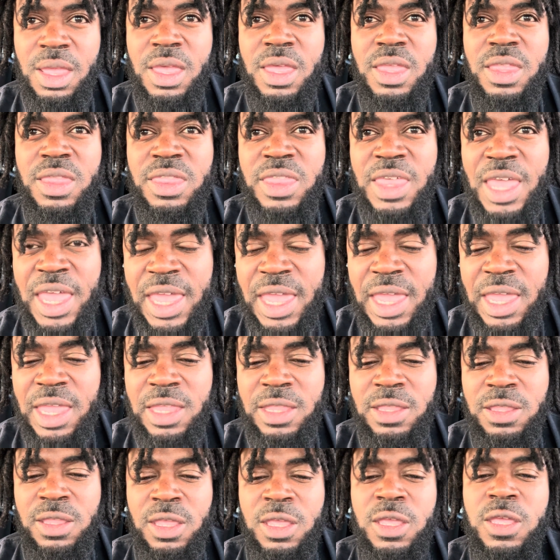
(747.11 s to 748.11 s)

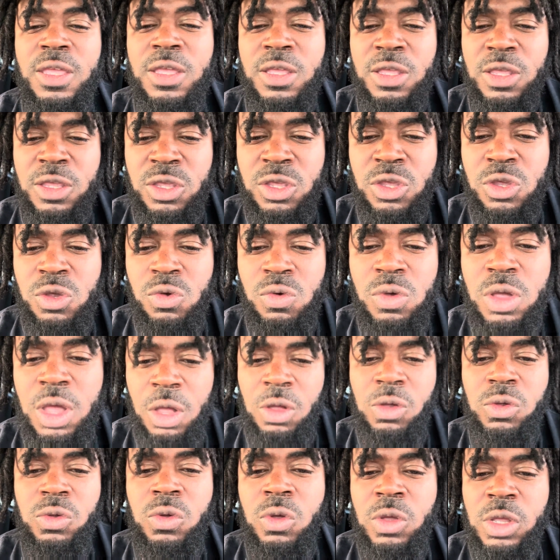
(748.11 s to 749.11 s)
then you
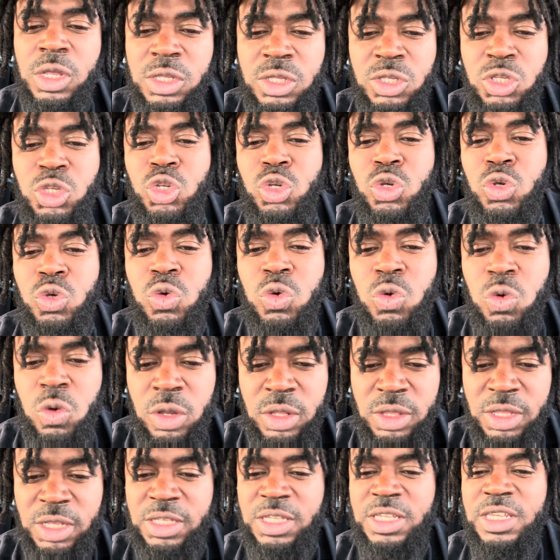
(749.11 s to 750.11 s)
go to
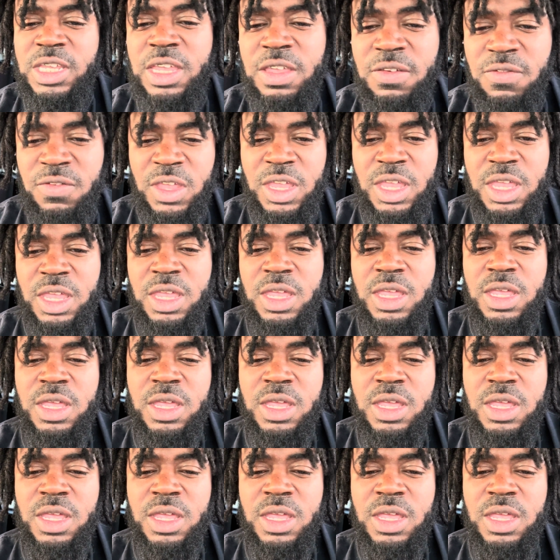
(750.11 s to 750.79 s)
the TV